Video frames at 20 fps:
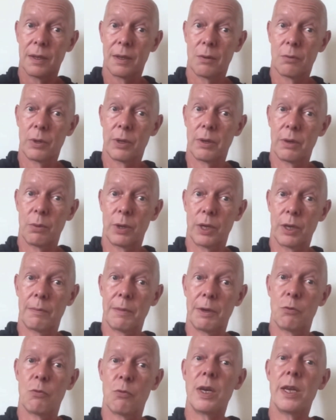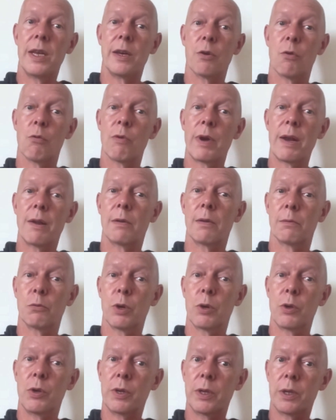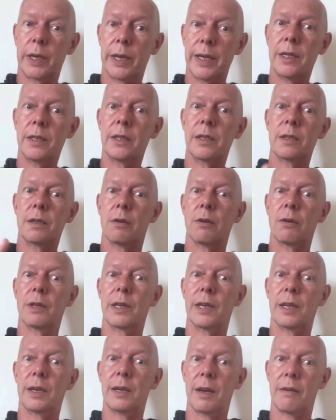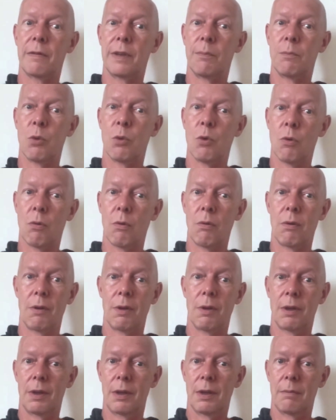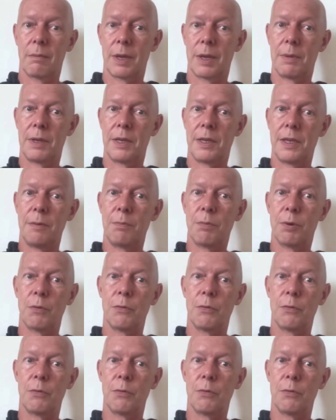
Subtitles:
we're becoming really in a realm where we can start again having more, maybe deeper